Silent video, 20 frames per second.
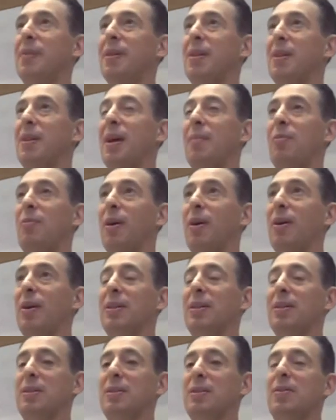
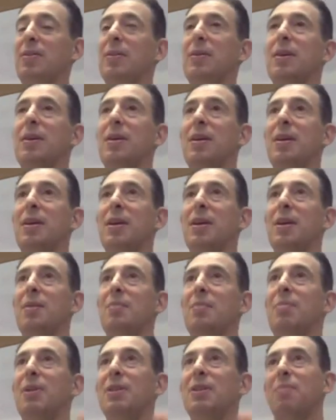librarians,
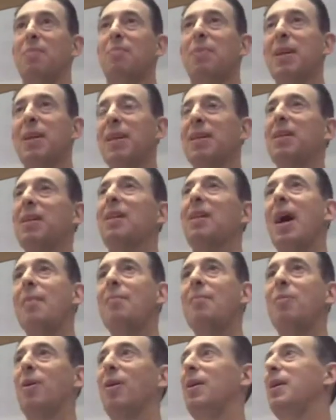but to be in the
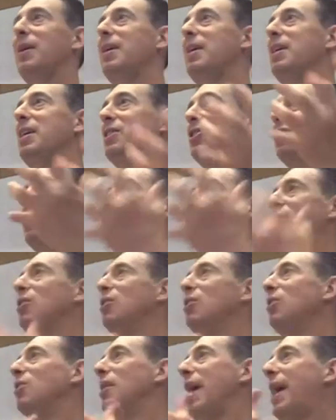library is to
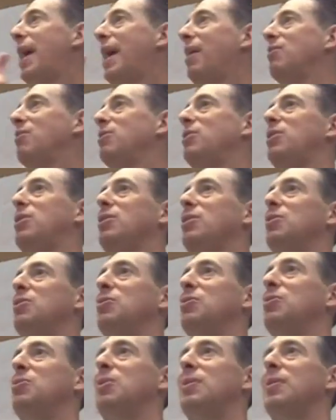learn how
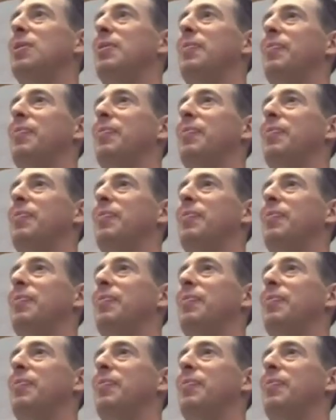to